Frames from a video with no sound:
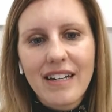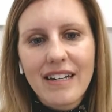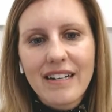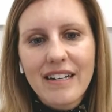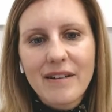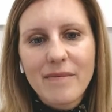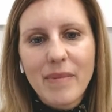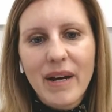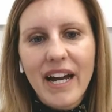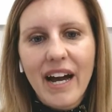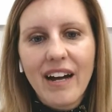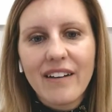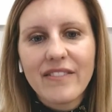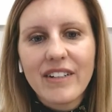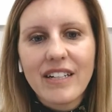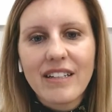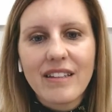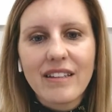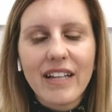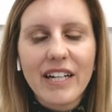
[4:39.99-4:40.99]
by
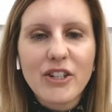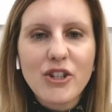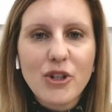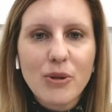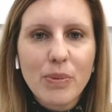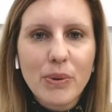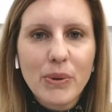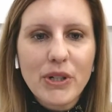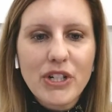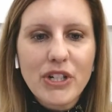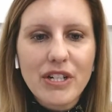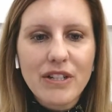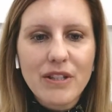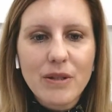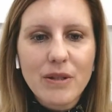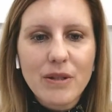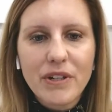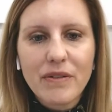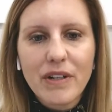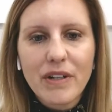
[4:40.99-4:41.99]
having the lecture portions
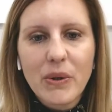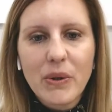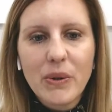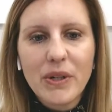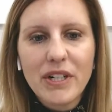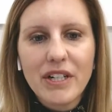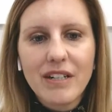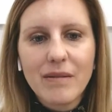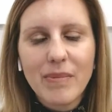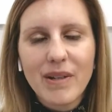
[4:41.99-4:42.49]
pre-recorded,